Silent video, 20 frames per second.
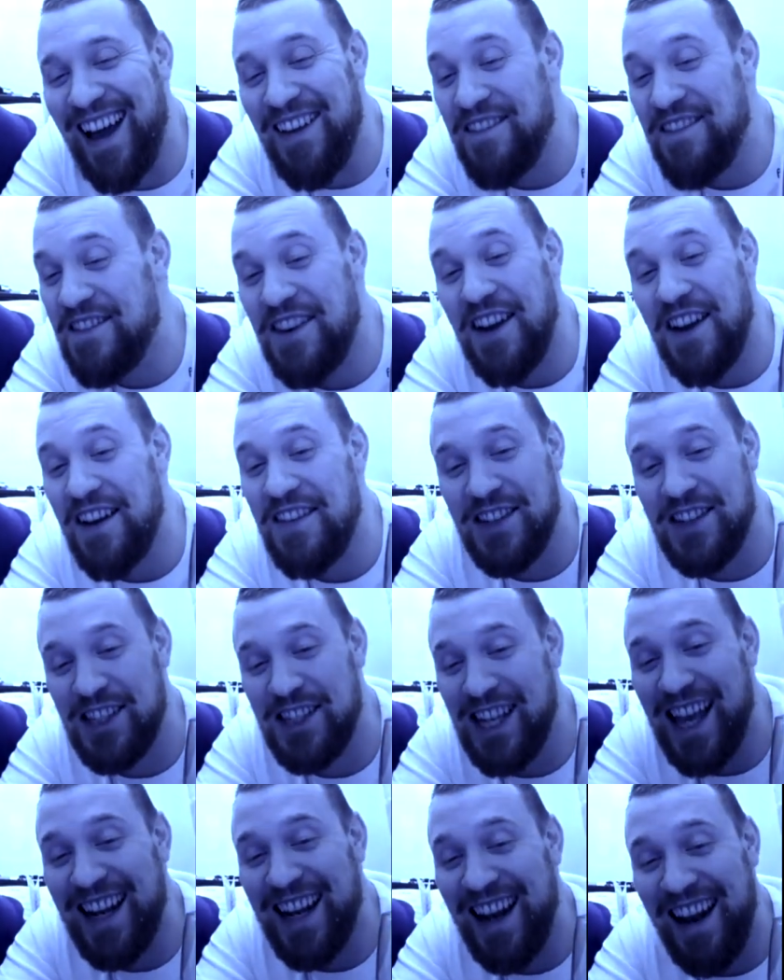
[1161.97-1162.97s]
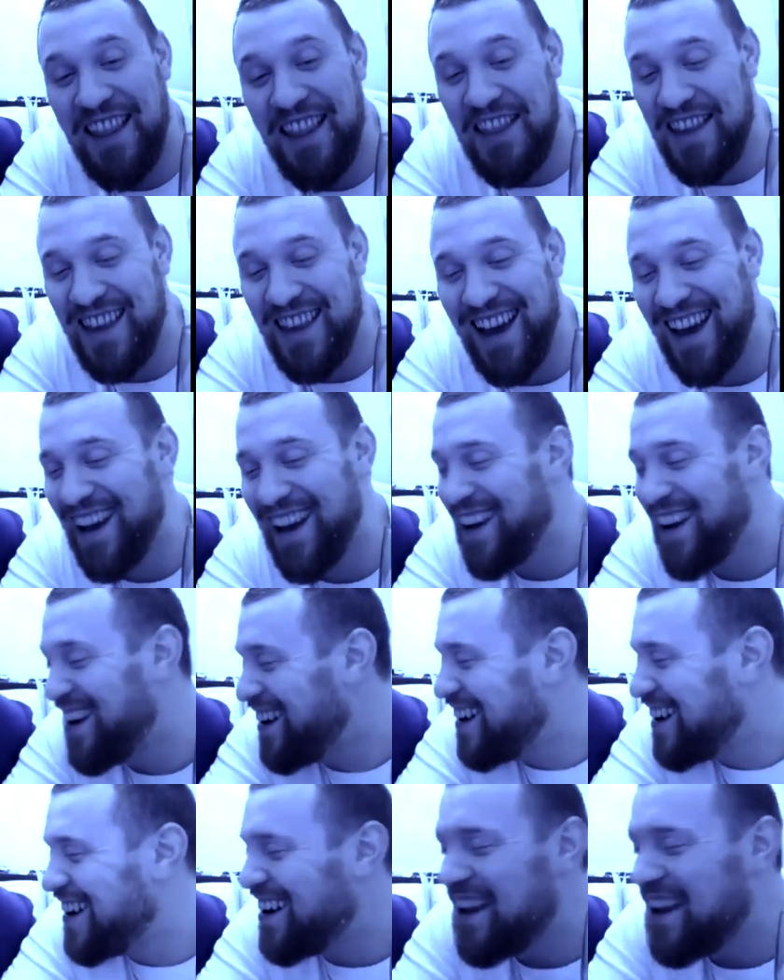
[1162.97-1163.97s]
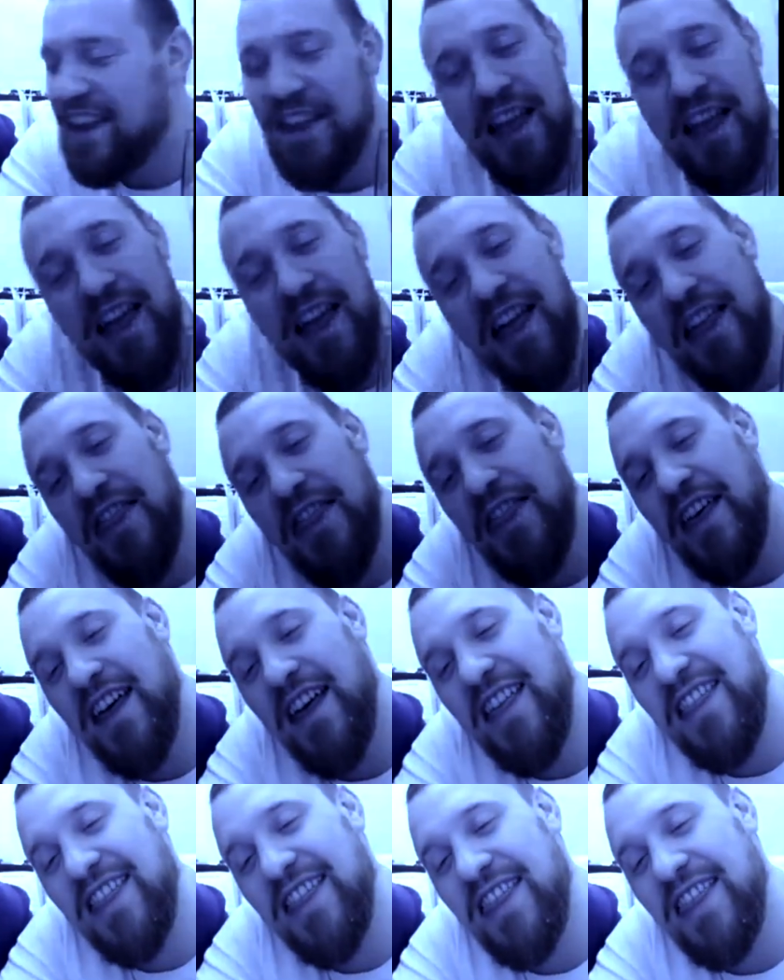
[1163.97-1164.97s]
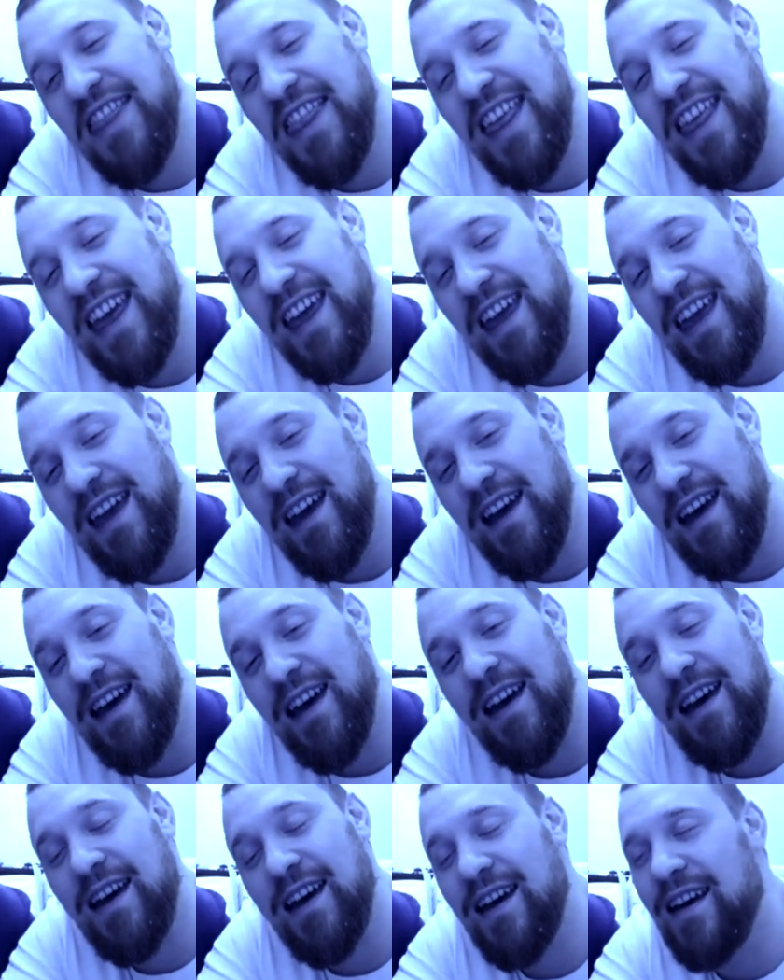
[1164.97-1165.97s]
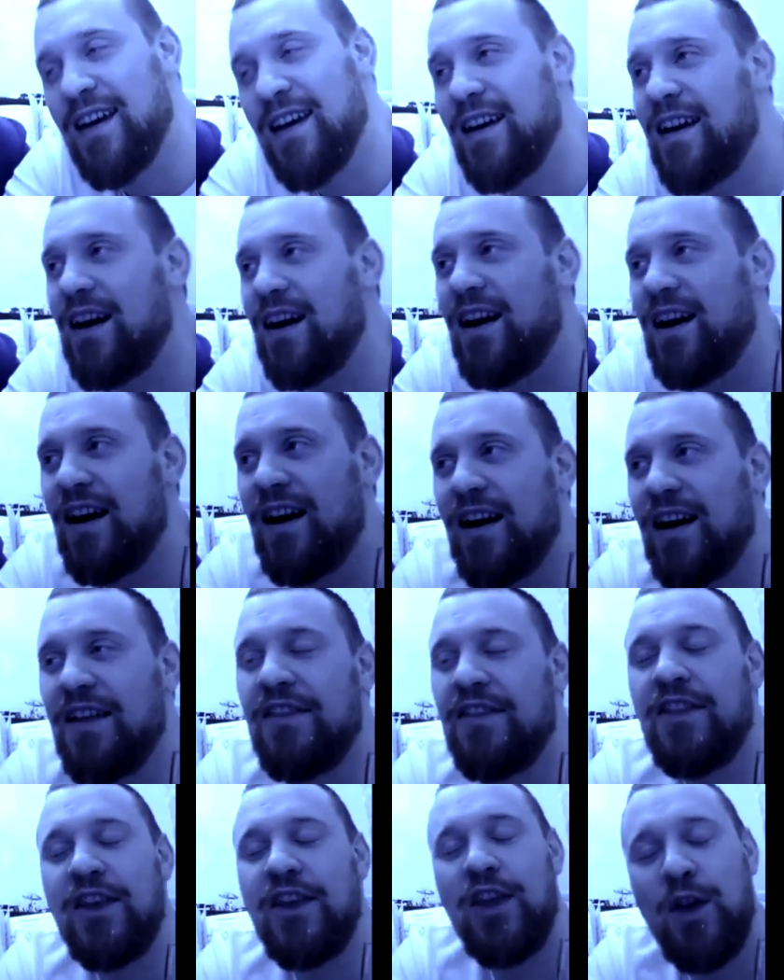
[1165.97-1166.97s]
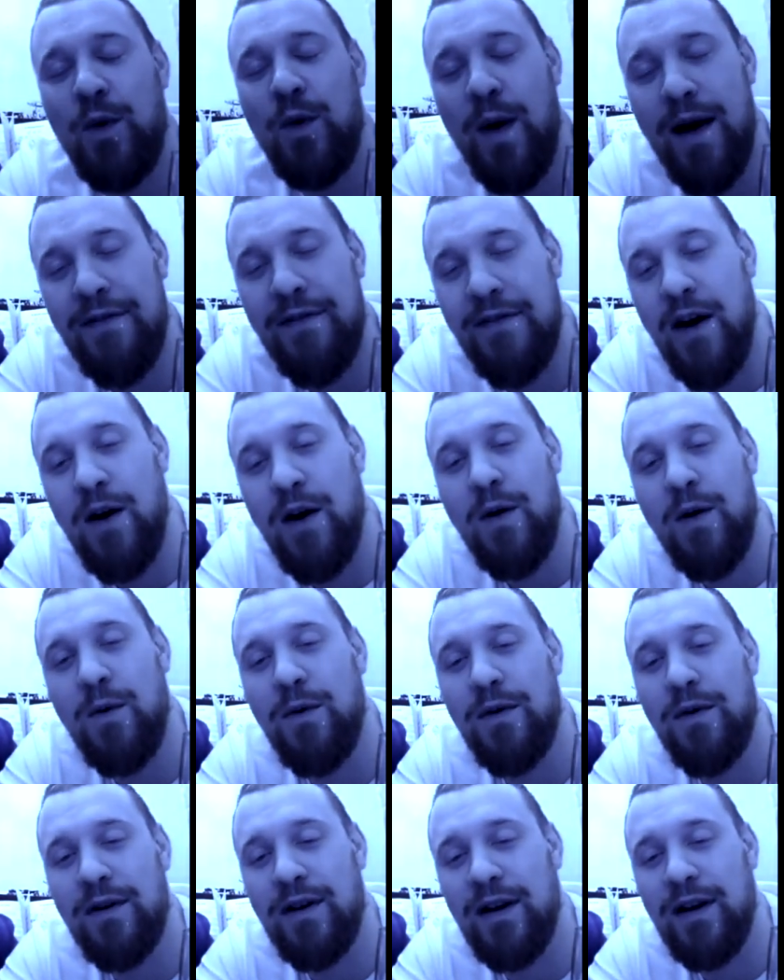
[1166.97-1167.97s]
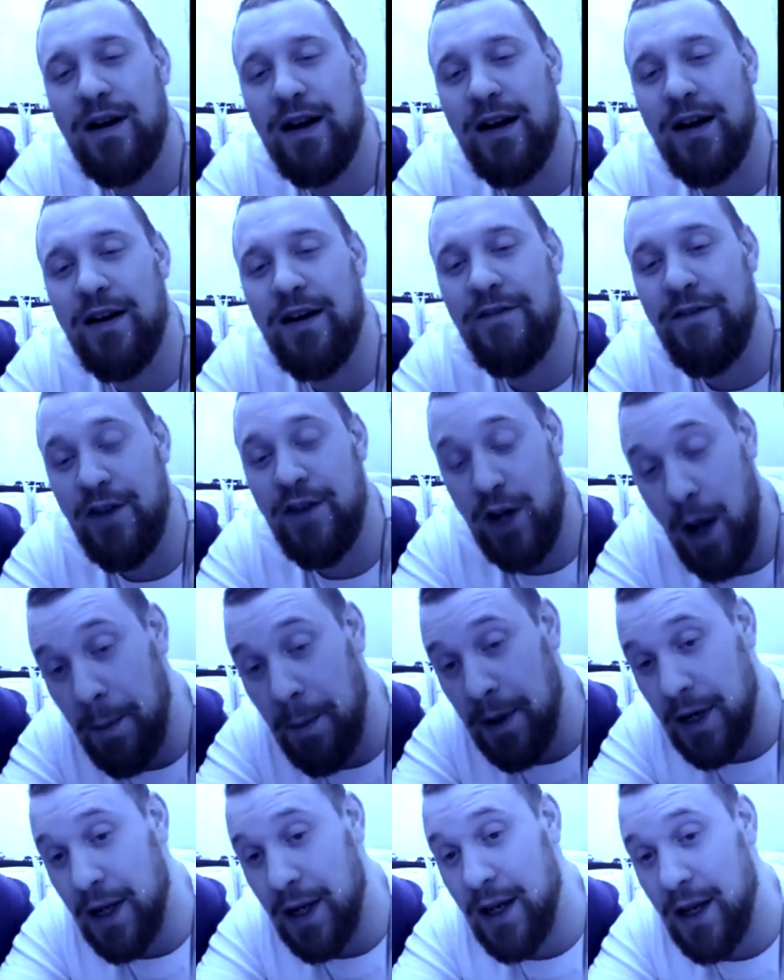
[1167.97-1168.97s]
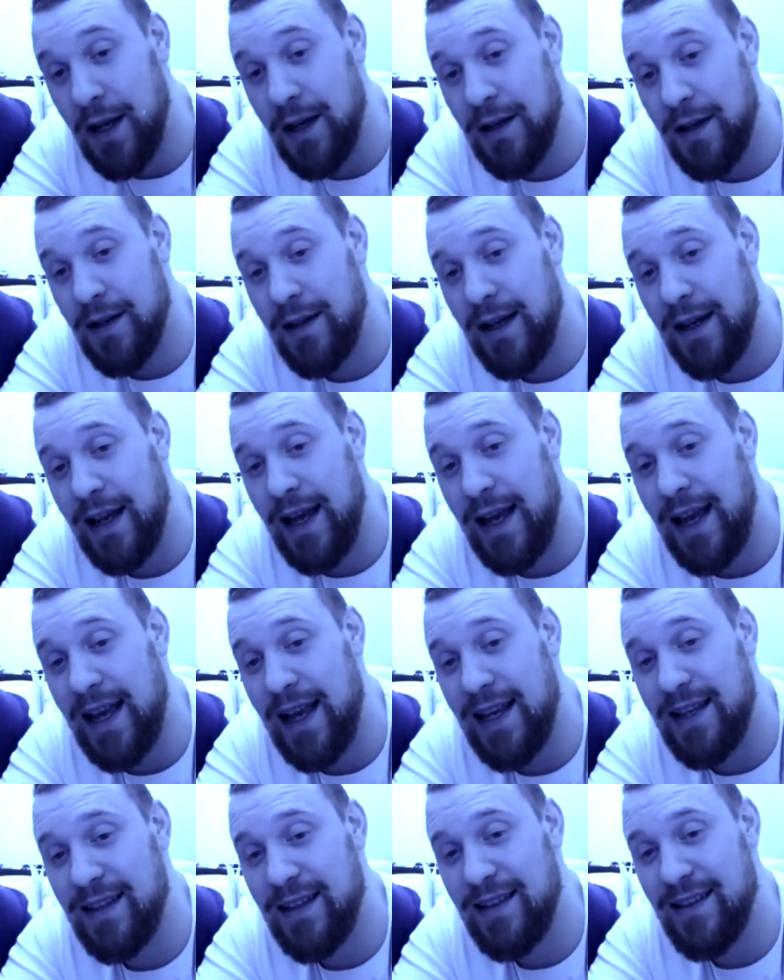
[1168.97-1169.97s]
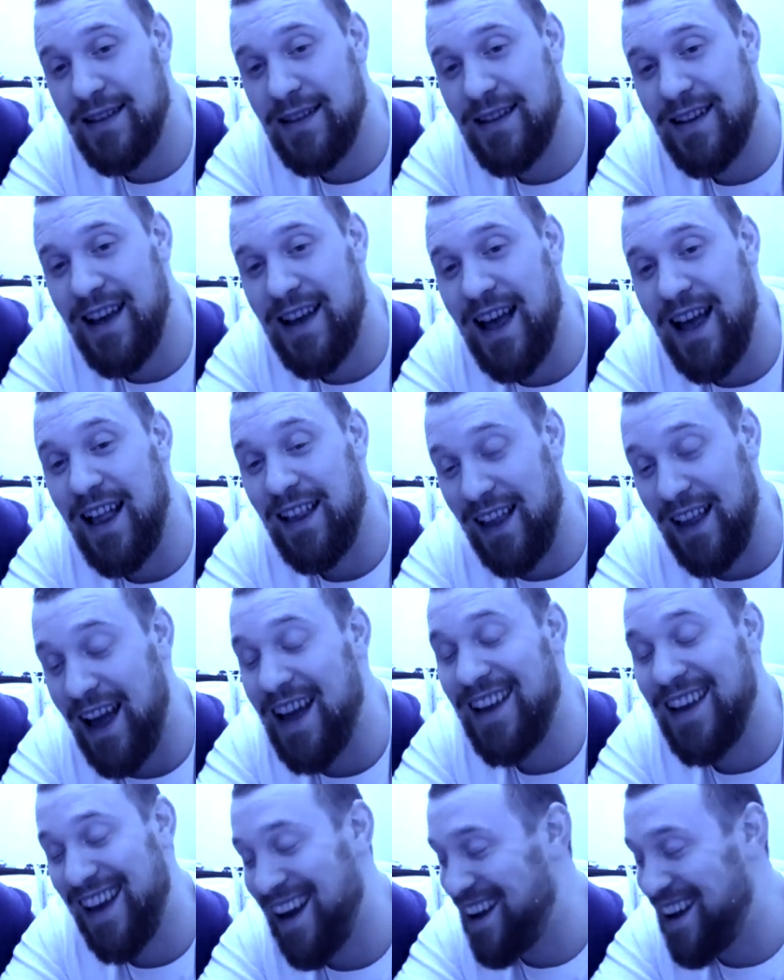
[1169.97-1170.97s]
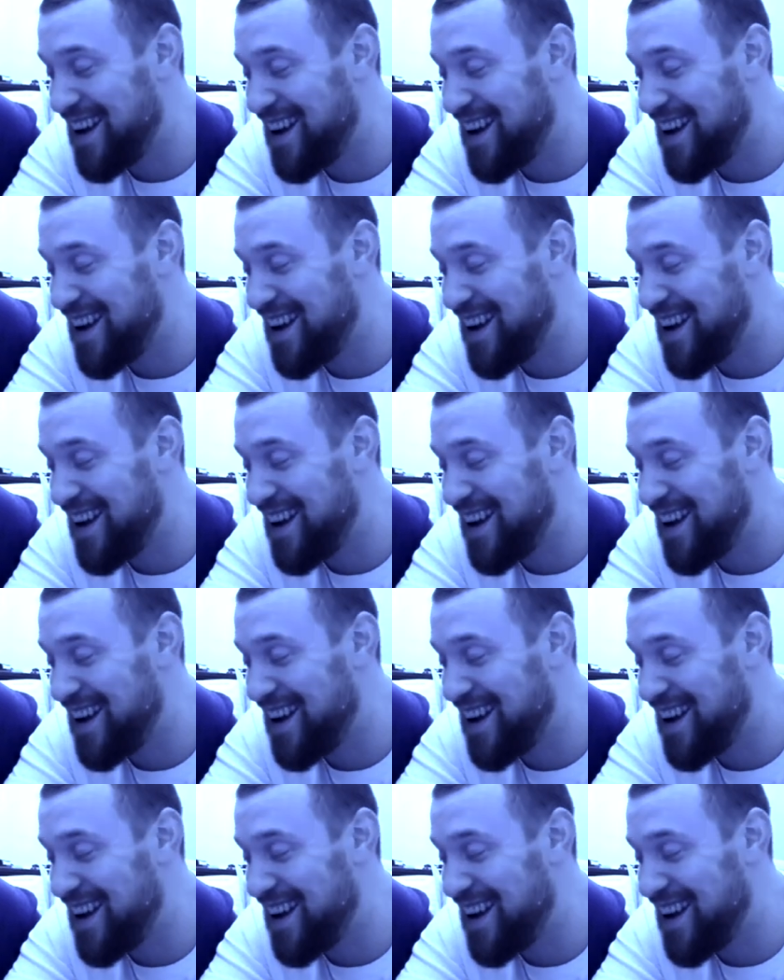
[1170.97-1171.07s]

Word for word: I haven't said anything yet. That the the UFO phenomena is hell yeah yeah